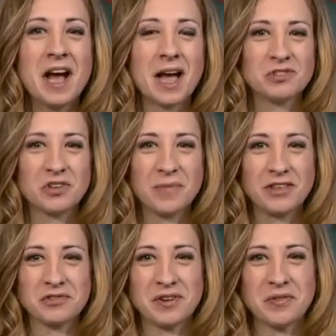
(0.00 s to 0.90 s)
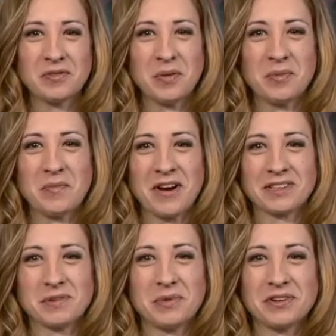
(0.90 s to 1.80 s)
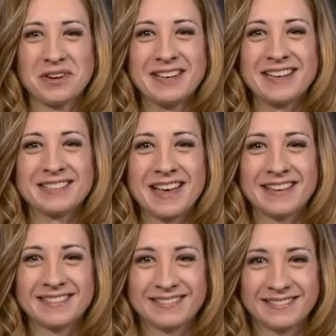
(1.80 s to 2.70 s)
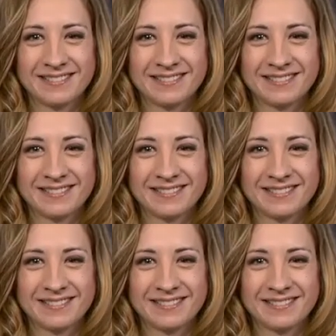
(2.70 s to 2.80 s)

I'm Jill Malandrino, Global Markets Reporter at Nasdaq.